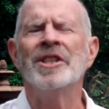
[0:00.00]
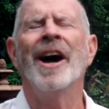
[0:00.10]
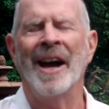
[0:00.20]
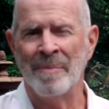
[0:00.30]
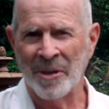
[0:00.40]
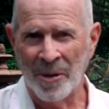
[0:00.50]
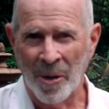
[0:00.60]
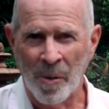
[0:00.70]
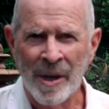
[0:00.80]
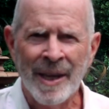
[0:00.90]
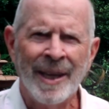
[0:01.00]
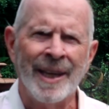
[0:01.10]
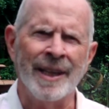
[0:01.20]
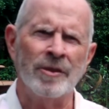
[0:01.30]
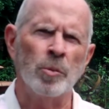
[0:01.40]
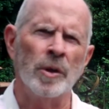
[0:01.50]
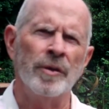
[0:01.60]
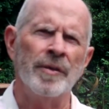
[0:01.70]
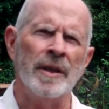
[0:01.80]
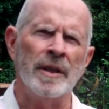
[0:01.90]
time ago. It
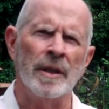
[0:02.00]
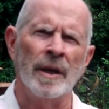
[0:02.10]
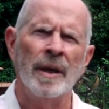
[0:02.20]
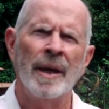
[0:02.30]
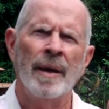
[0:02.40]
was the uh,